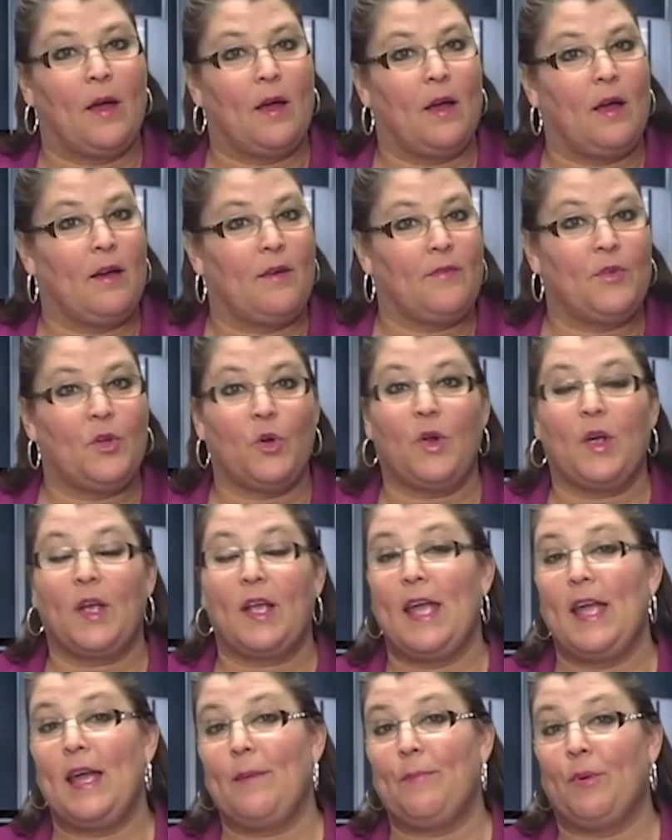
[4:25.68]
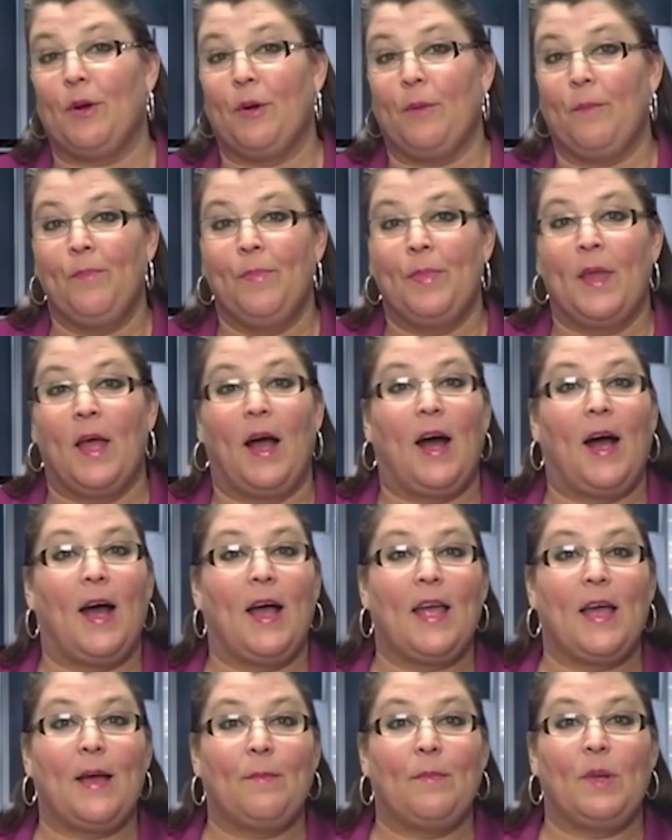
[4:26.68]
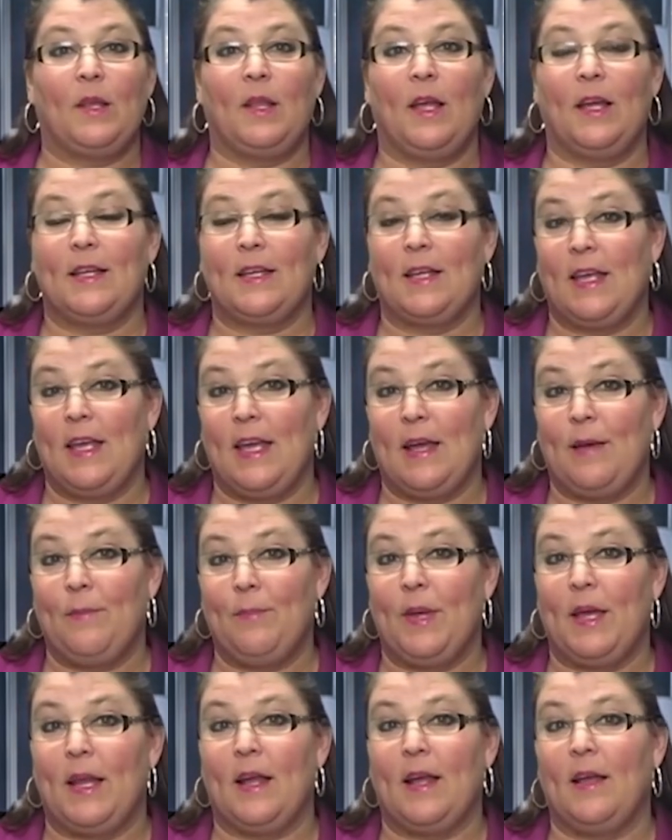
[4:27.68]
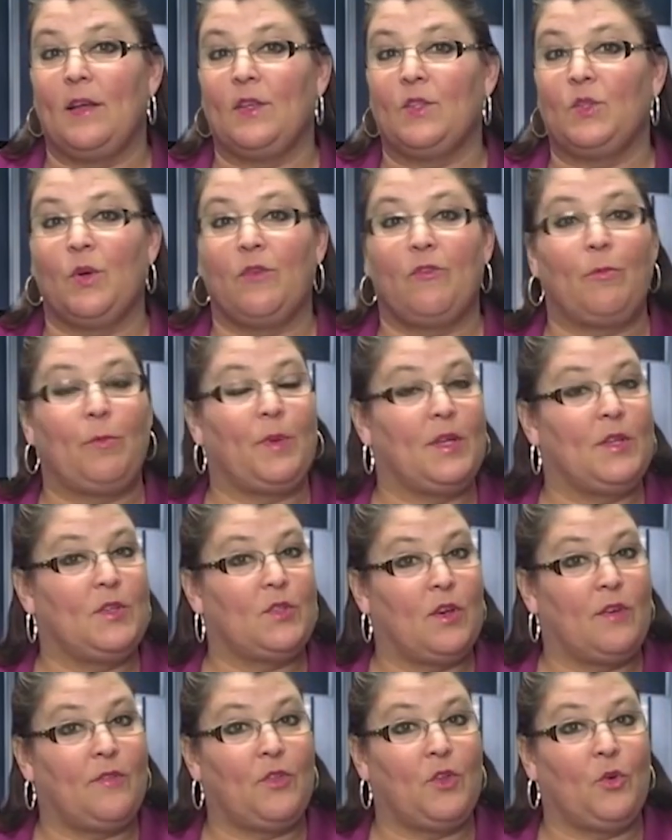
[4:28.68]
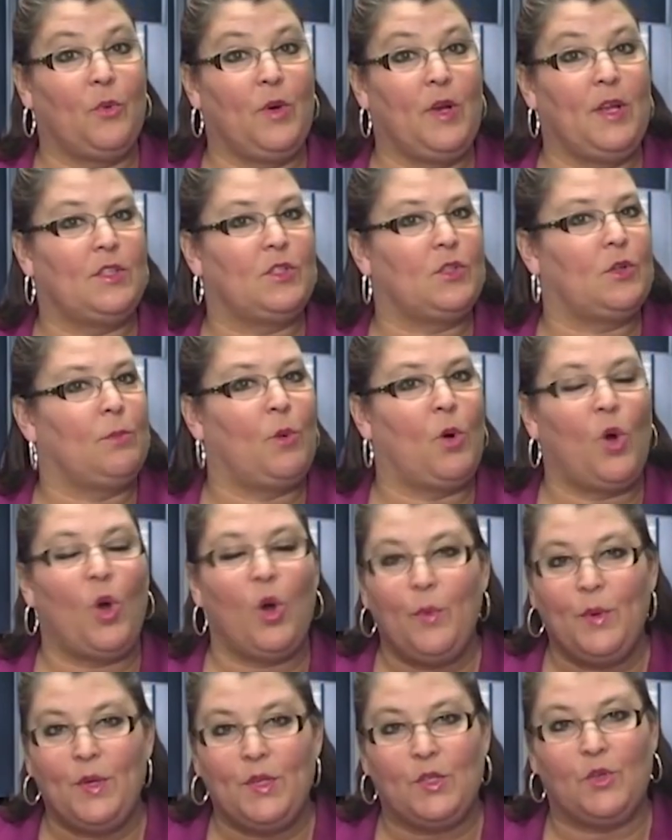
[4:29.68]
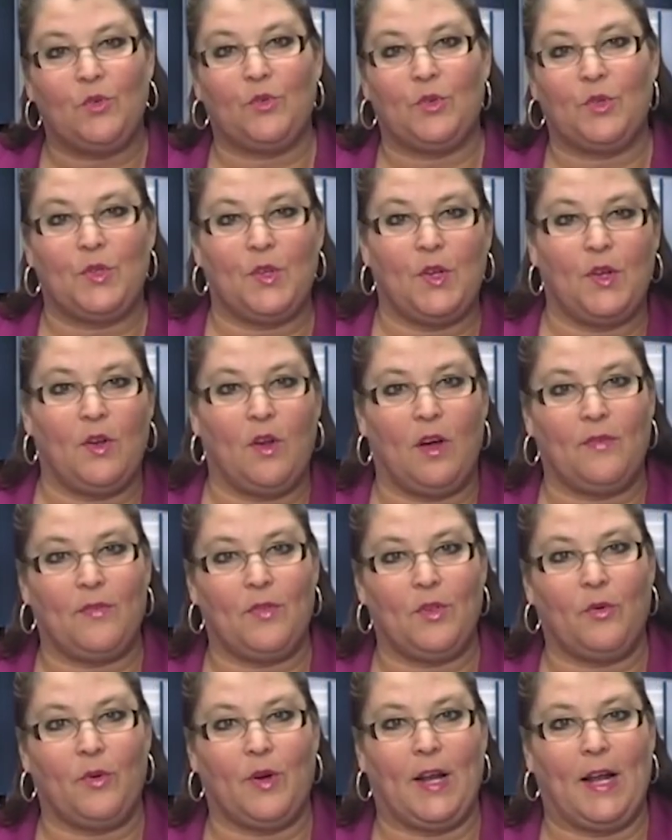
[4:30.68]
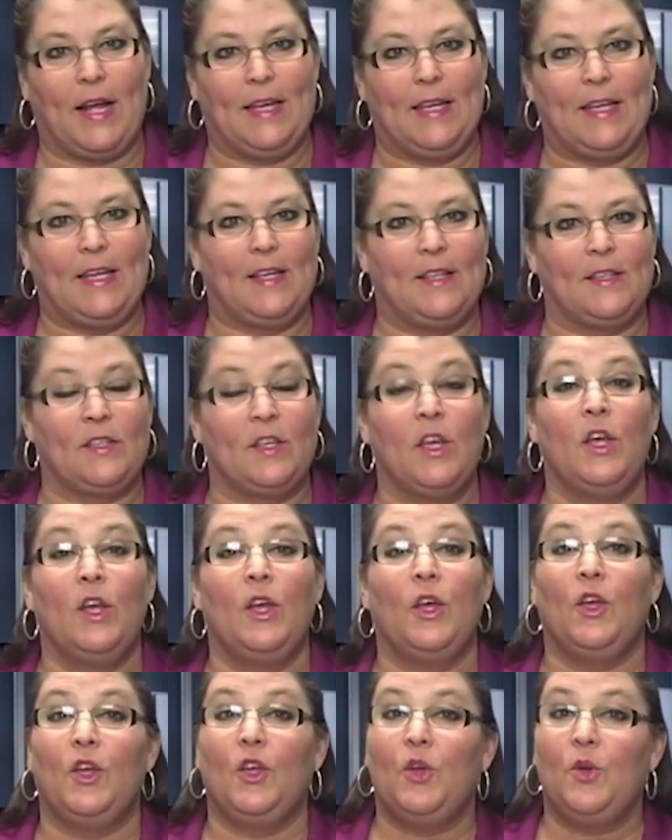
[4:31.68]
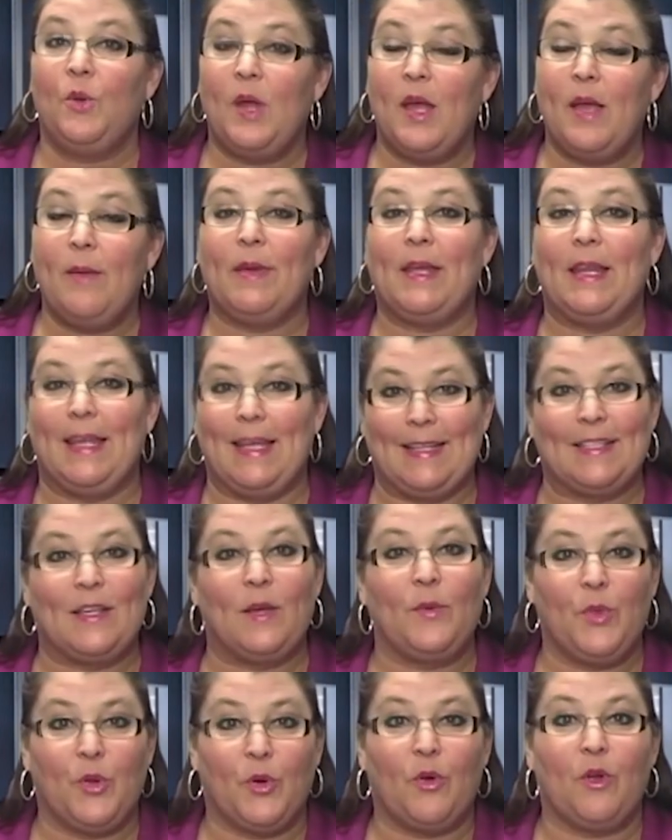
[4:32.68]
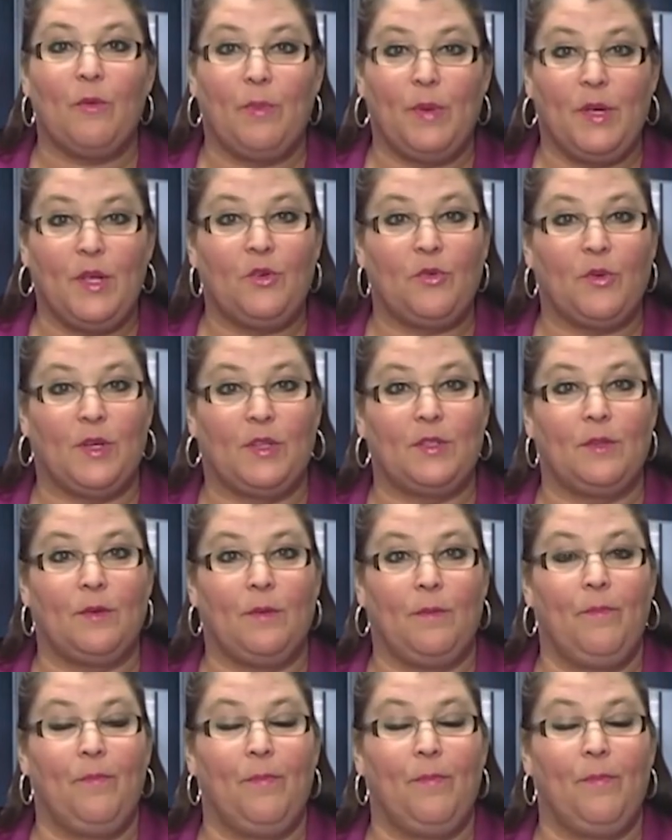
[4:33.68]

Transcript: if you're a camper. I happen to like to camp, and I also have a place off the grid, so I'm always interested in off-the-grid ideas. You name it, it's out there on Pinterest.